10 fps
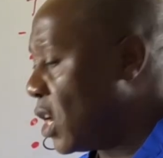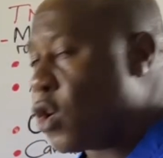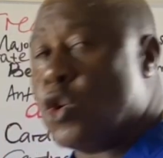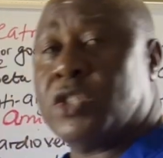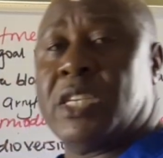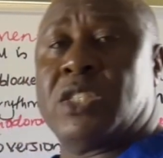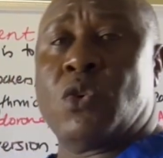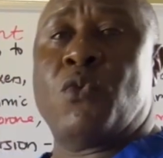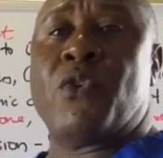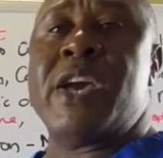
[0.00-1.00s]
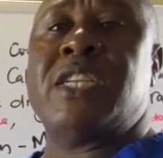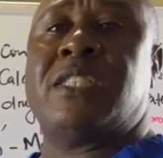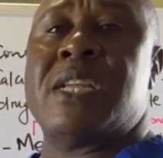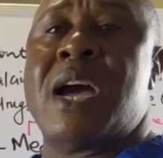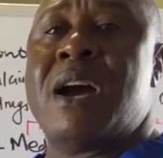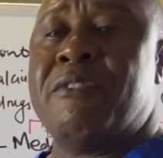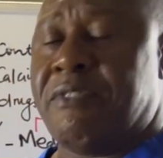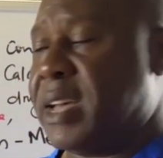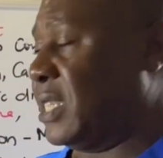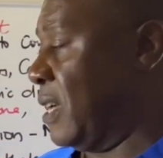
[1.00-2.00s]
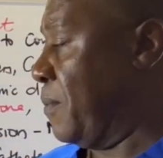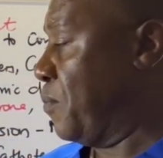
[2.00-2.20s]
causes of atrial flutter?